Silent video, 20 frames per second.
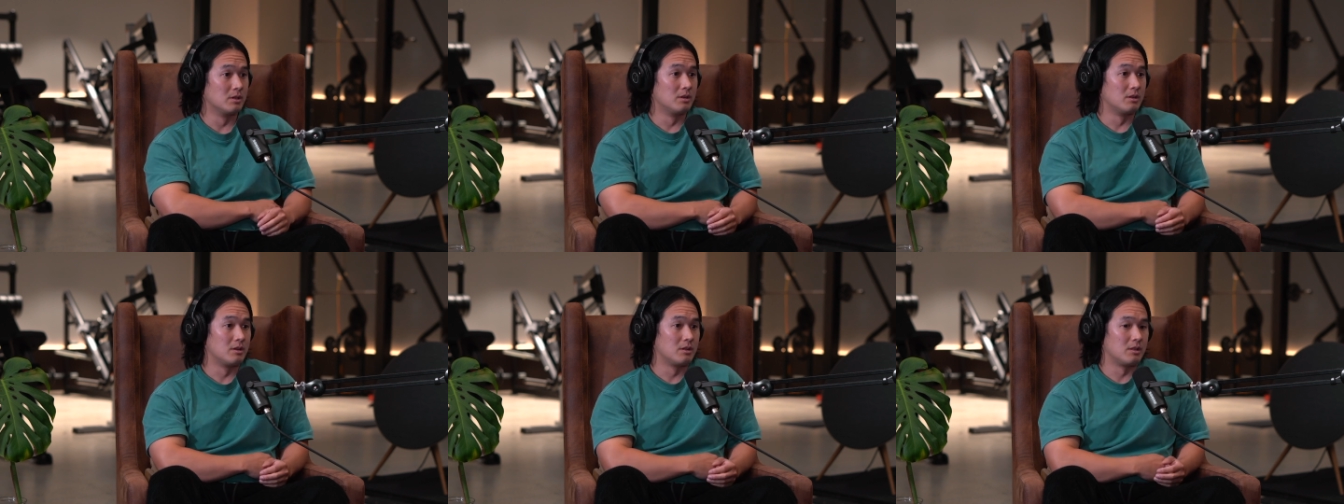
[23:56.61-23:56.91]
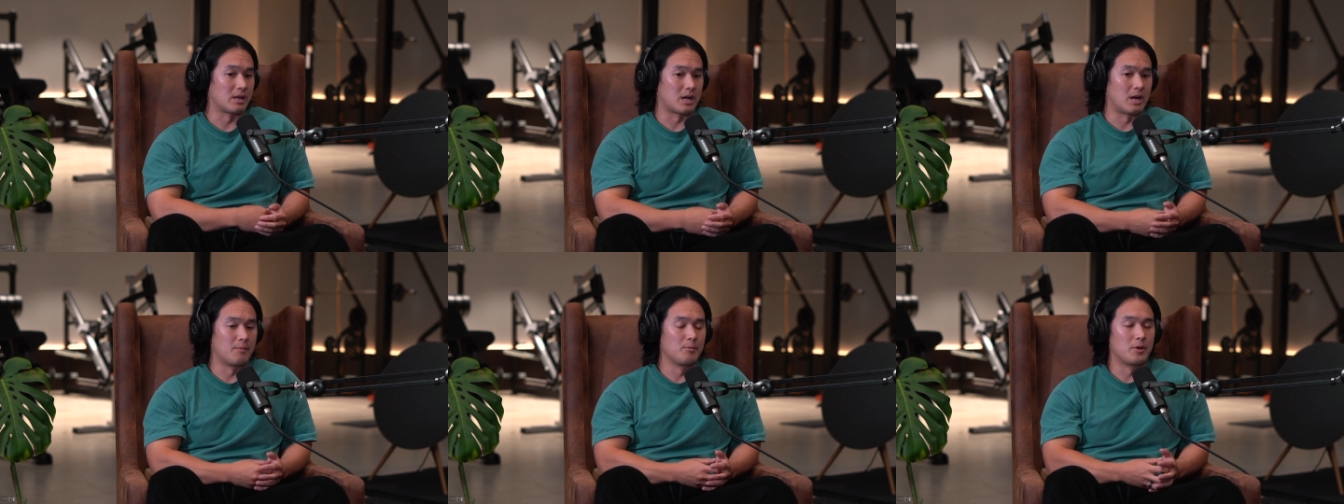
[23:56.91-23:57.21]
Yeah.
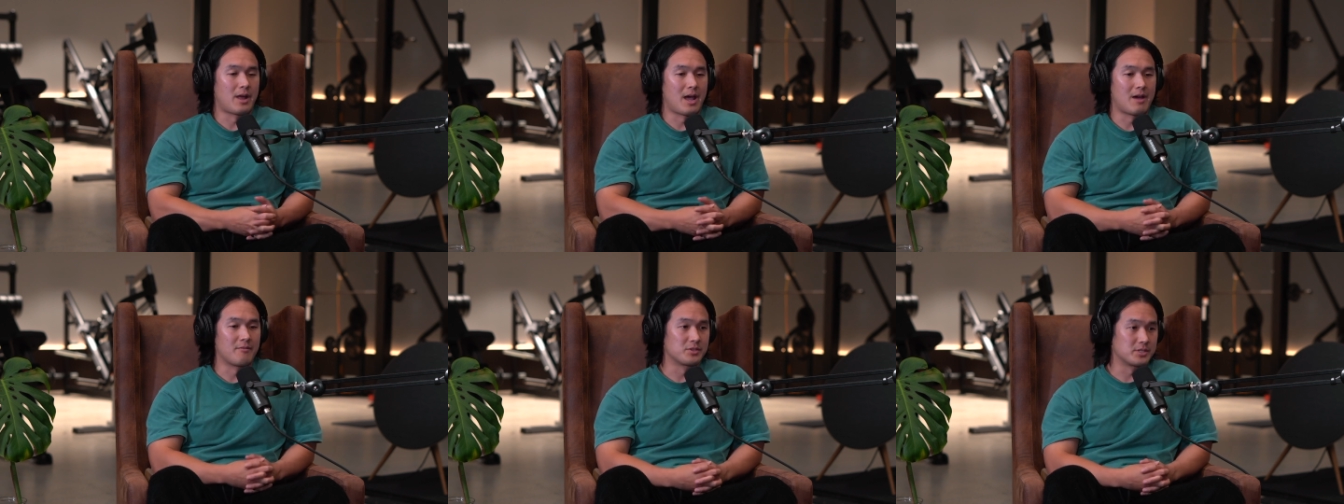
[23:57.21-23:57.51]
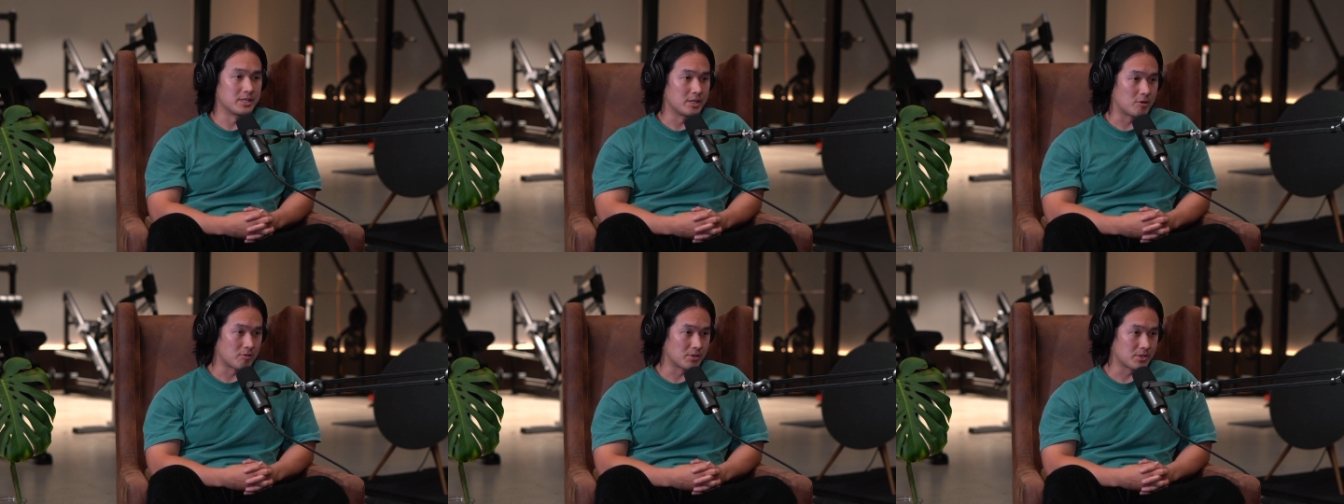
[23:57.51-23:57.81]
Like I'm not have
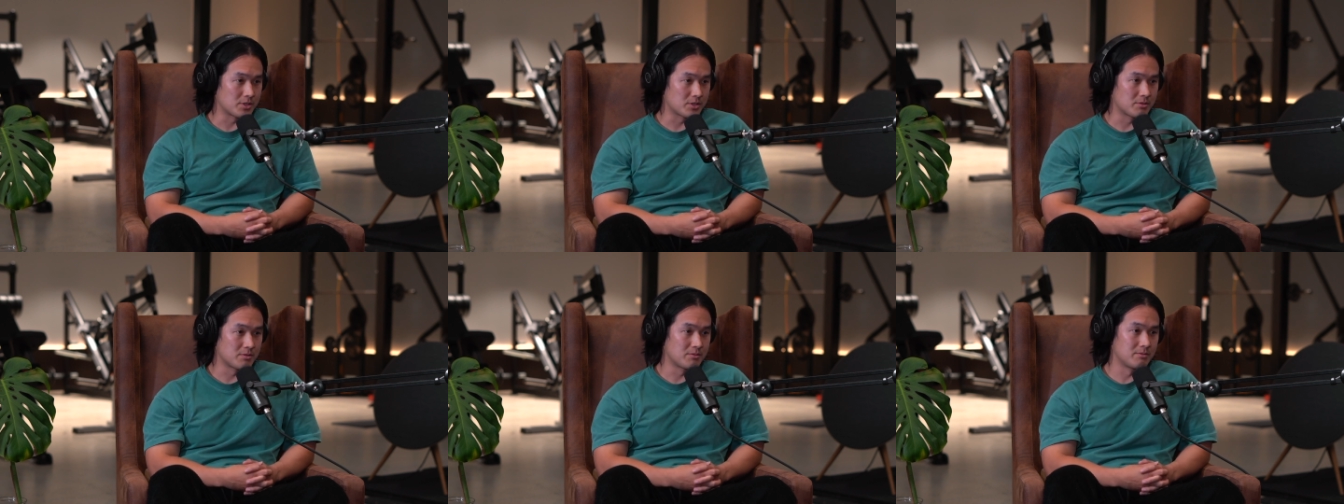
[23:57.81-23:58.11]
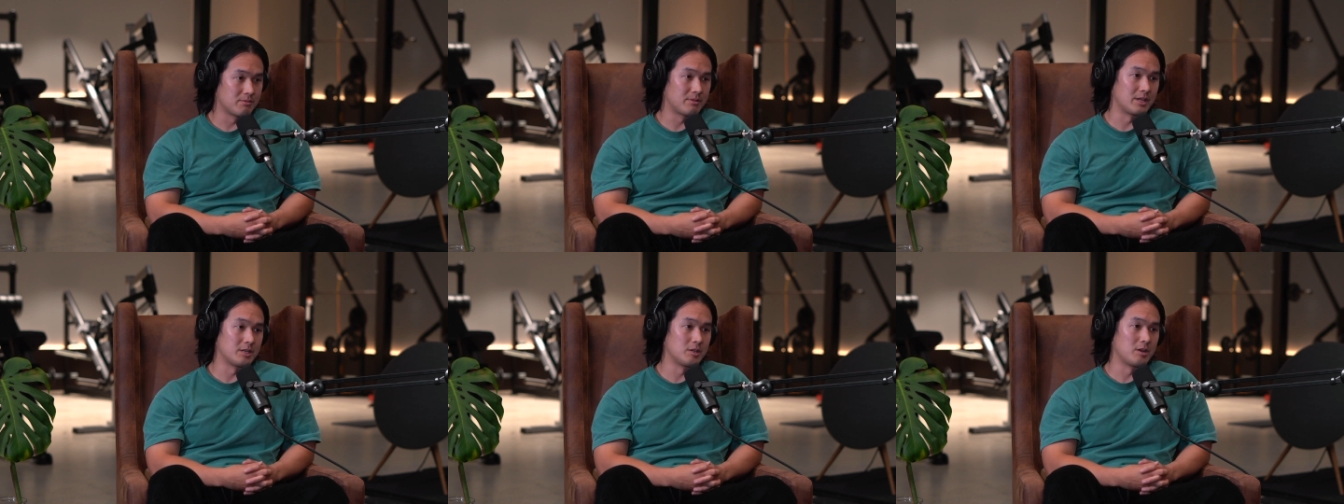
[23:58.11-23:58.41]
secrets
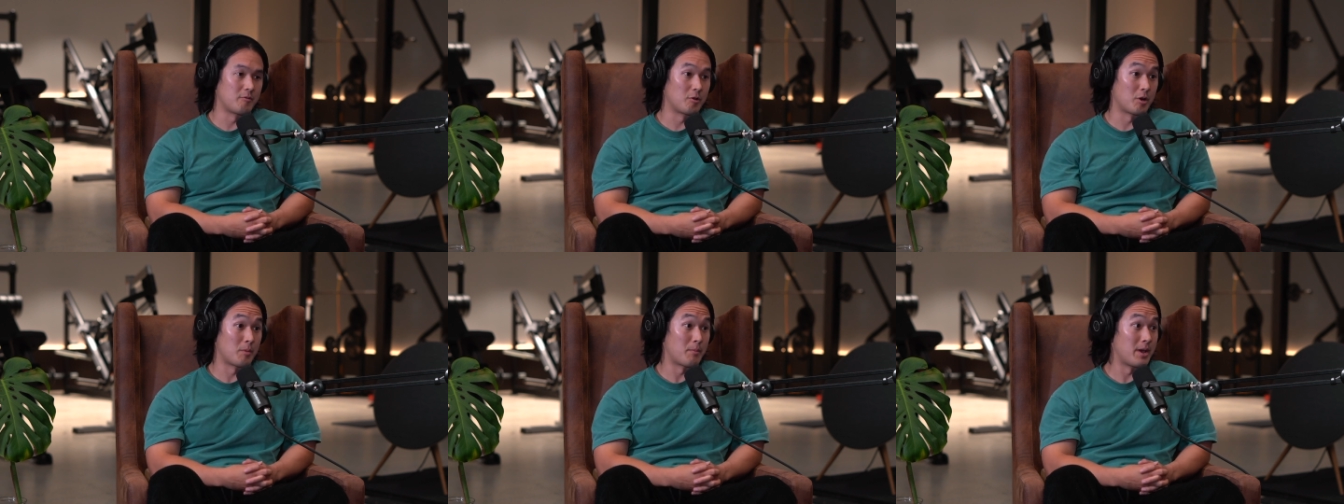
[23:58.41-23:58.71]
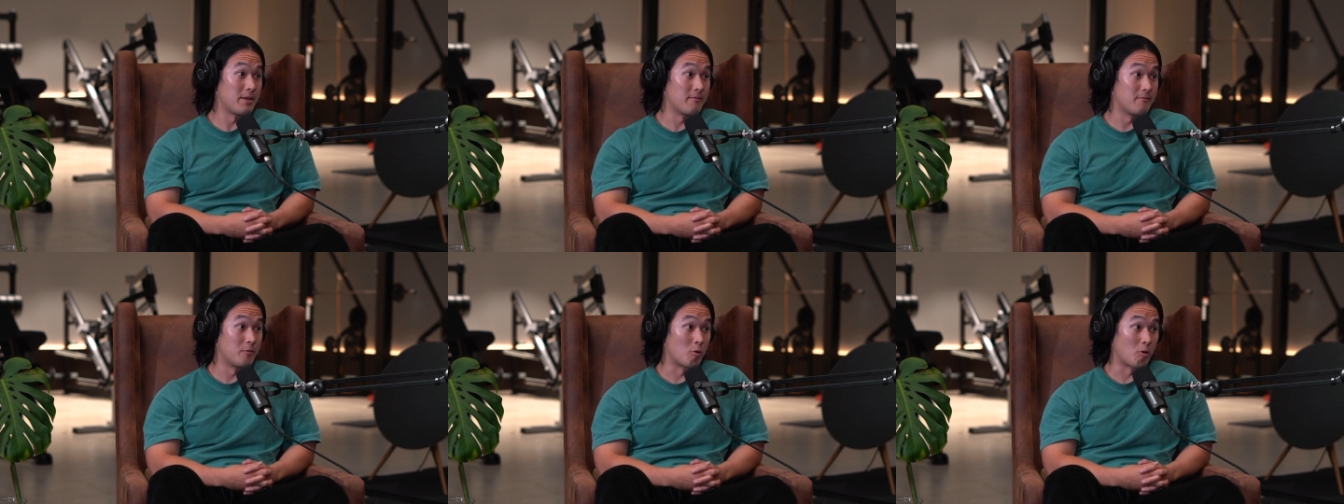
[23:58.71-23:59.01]
that you've got to
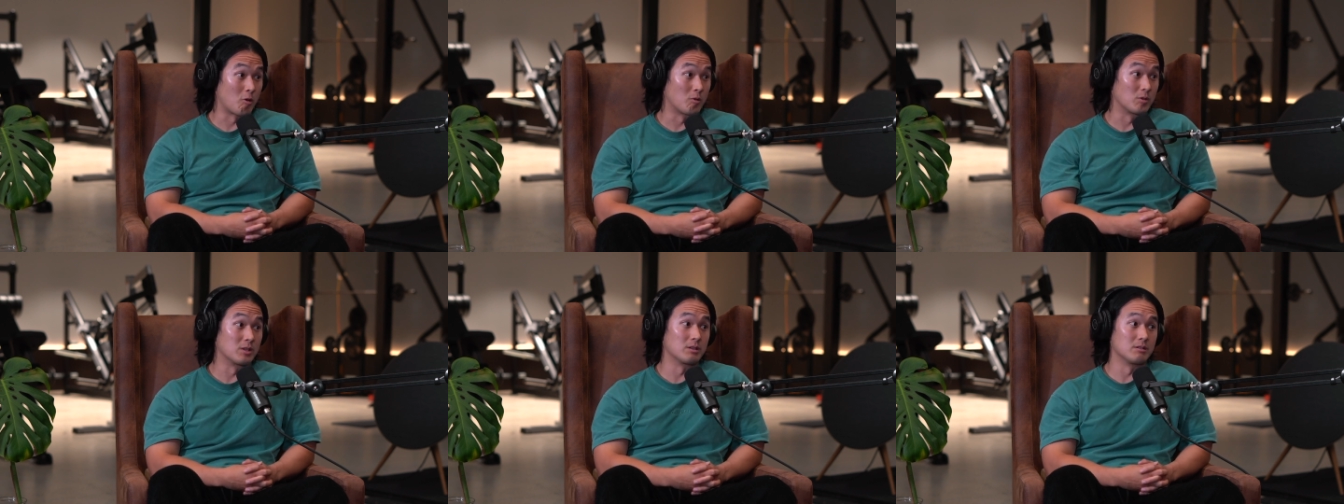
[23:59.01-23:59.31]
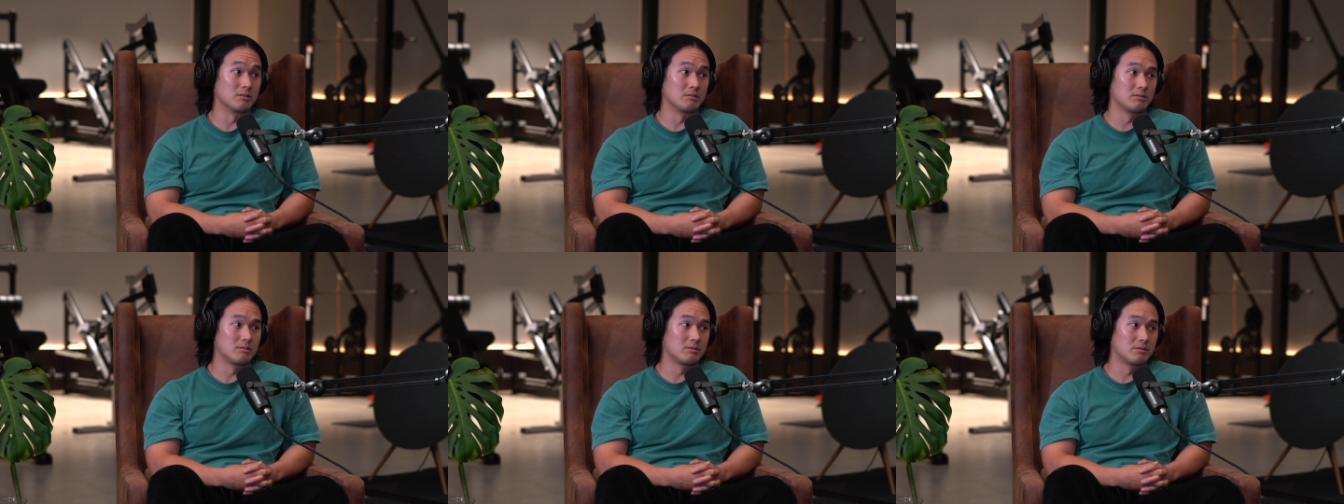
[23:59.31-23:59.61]
pay for
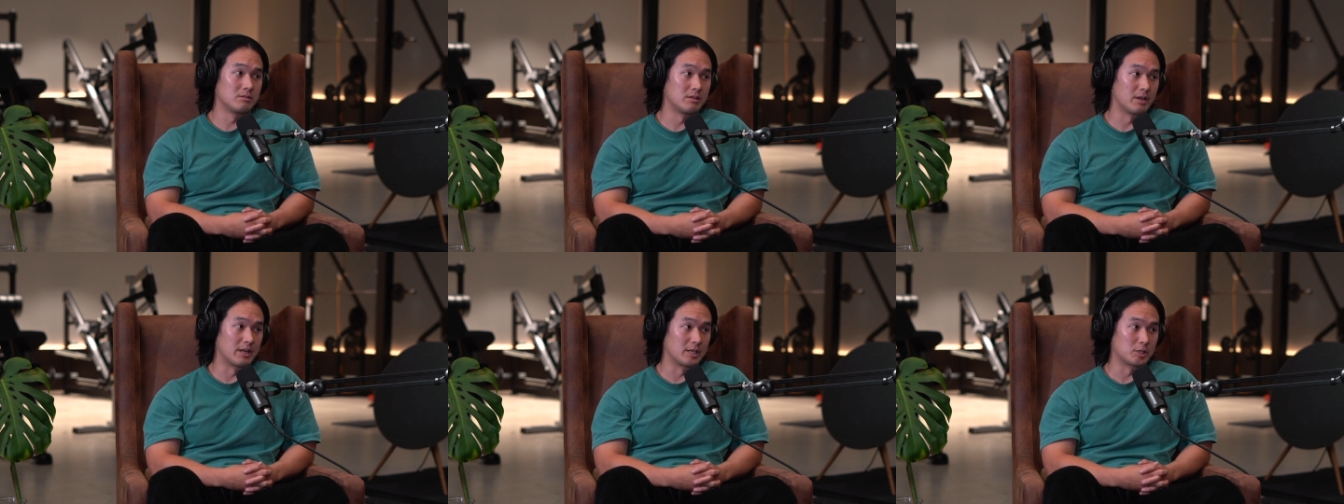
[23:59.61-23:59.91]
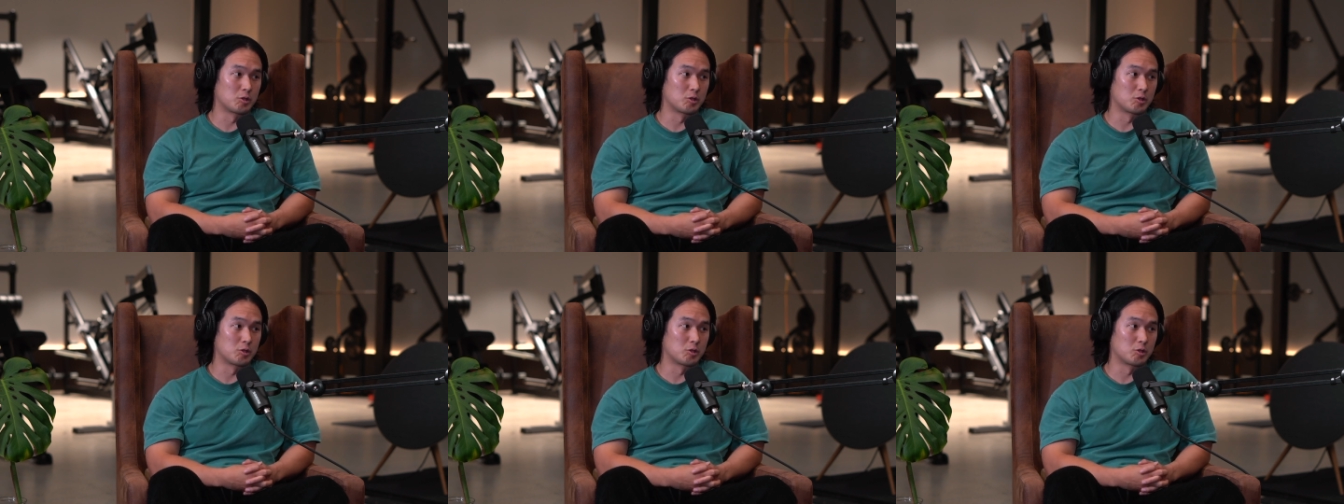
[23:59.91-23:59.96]
only to get